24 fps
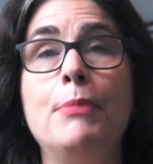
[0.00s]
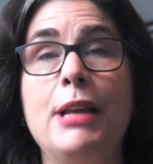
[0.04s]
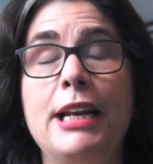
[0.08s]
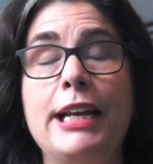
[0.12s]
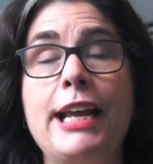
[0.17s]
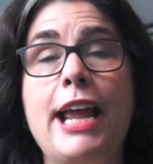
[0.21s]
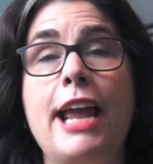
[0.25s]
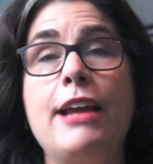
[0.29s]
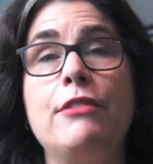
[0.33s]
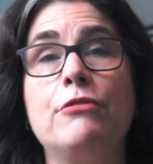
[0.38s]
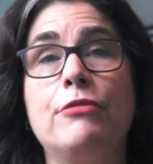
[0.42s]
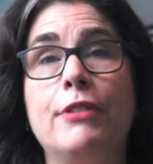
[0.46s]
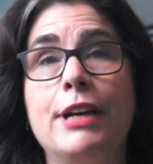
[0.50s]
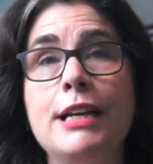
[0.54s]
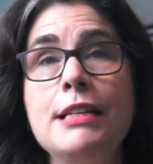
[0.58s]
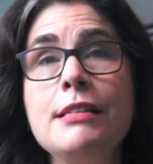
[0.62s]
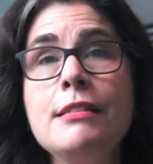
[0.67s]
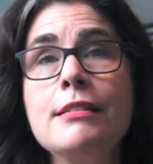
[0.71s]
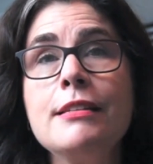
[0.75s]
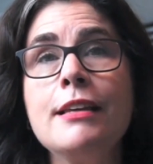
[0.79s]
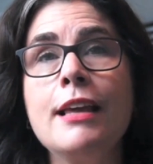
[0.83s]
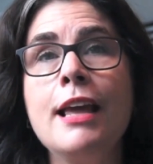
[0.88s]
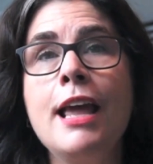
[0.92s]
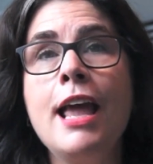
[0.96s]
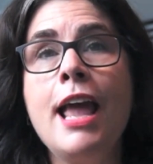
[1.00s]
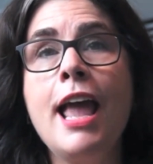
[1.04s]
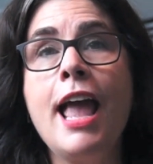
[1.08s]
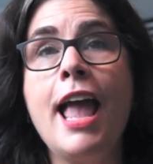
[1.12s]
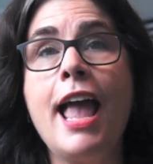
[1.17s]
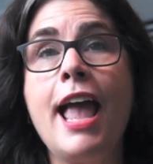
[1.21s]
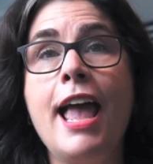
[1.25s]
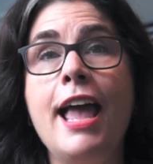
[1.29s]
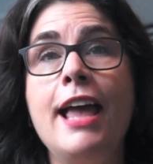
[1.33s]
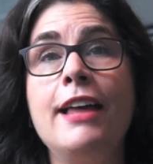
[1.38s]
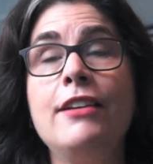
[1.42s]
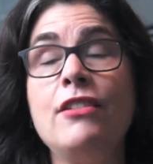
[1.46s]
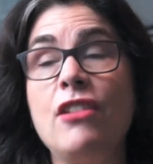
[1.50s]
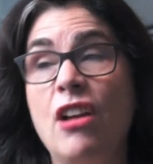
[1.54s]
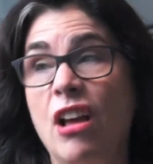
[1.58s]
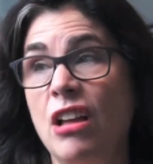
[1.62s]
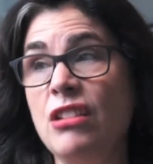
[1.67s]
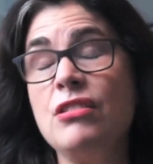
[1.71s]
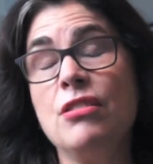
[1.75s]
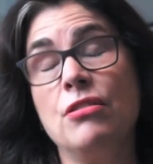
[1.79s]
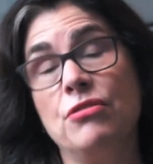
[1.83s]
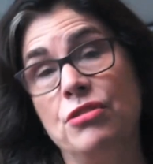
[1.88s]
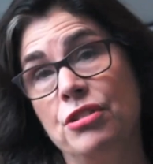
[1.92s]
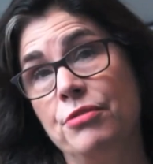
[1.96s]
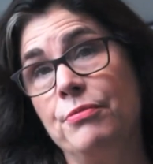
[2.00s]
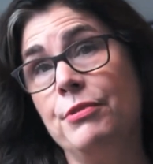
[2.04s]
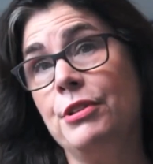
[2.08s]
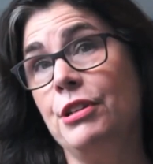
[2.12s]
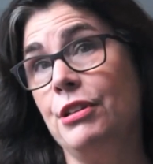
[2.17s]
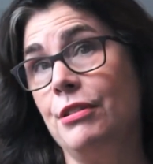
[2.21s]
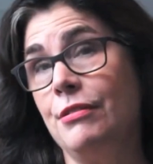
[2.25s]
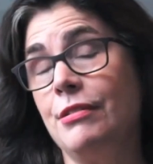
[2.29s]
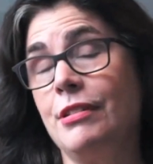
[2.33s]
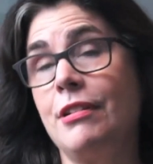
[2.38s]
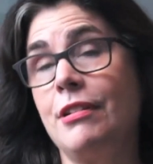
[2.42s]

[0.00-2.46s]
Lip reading: mitigate risk and also to reduce